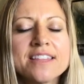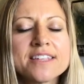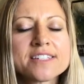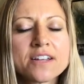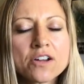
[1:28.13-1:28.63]

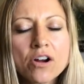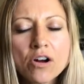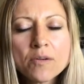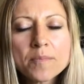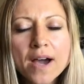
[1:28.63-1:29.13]
the
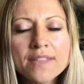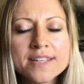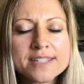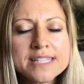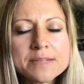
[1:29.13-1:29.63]
sankalpa,
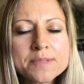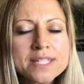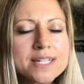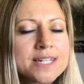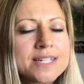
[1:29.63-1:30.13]
this
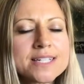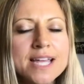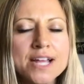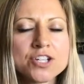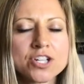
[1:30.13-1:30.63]
deep-seated
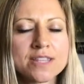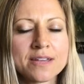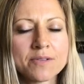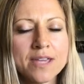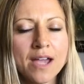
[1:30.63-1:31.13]
intention
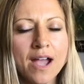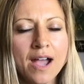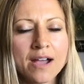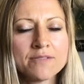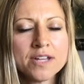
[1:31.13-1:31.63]
that we
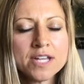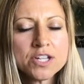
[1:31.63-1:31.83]
have